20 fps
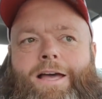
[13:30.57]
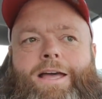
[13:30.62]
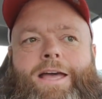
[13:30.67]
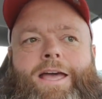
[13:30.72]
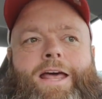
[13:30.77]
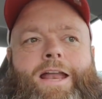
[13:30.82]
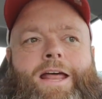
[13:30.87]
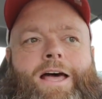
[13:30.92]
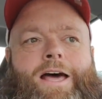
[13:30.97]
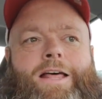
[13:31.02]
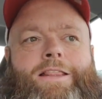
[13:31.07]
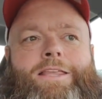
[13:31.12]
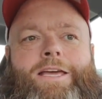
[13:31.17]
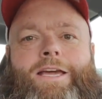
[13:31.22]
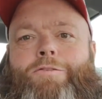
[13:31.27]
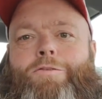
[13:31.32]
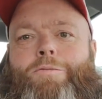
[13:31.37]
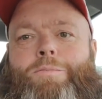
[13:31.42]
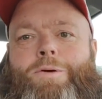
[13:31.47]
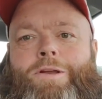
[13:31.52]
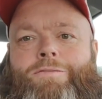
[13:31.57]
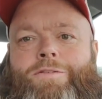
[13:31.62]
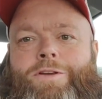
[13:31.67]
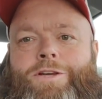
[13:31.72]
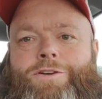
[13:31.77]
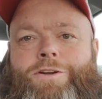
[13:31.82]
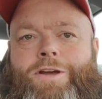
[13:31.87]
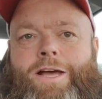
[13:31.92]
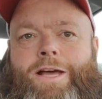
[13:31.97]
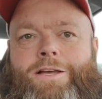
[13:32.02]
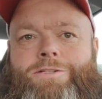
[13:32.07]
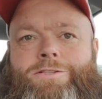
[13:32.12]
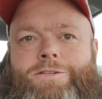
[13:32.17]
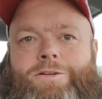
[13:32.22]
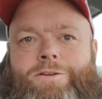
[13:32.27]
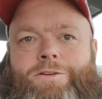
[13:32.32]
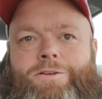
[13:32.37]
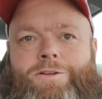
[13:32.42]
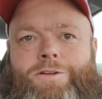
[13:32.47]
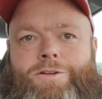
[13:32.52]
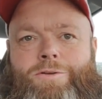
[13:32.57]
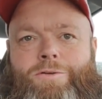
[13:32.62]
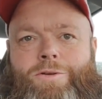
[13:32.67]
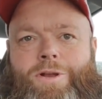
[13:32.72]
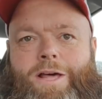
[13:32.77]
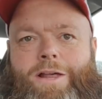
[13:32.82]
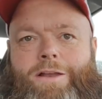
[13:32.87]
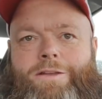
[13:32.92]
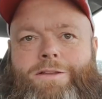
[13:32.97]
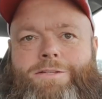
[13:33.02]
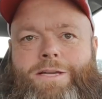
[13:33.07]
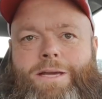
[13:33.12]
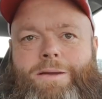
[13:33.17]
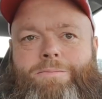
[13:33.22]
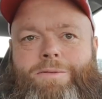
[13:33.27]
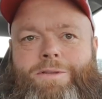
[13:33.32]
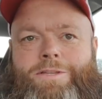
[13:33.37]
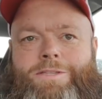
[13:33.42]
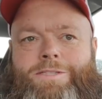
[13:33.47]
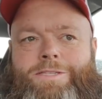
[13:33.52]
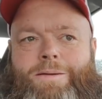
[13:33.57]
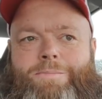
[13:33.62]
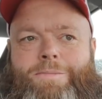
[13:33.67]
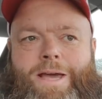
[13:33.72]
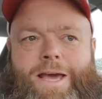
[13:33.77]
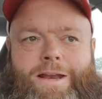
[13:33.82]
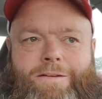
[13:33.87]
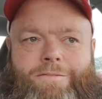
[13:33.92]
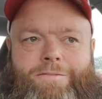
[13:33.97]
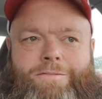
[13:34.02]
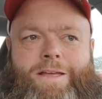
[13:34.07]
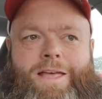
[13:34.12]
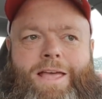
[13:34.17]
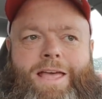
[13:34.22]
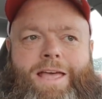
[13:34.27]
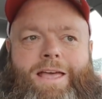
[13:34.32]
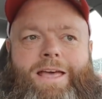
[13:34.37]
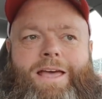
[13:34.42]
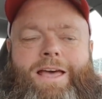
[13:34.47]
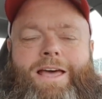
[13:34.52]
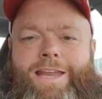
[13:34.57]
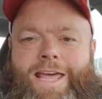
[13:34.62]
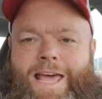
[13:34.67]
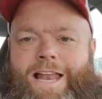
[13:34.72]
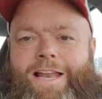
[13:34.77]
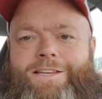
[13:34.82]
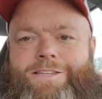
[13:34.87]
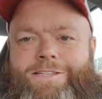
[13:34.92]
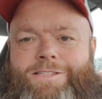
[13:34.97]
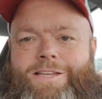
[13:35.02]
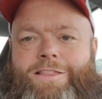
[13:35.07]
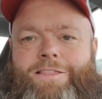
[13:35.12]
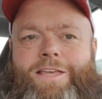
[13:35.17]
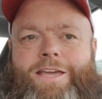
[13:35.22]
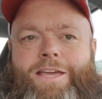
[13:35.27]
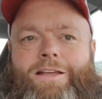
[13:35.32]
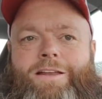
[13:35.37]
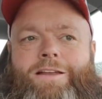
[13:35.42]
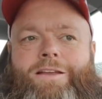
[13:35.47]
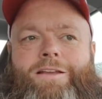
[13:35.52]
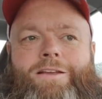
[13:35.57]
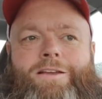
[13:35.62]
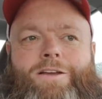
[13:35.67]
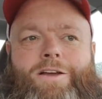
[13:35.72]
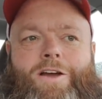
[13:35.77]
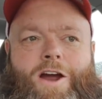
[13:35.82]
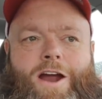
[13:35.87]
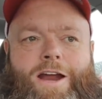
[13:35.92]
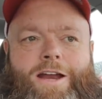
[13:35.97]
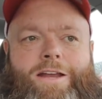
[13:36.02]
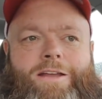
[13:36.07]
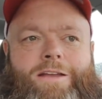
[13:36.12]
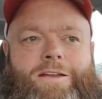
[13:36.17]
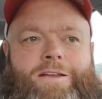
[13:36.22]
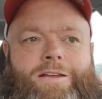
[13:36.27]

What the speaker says: And I think it would benefit you guys to do a lot of the same kind of analysis and thinking. All right,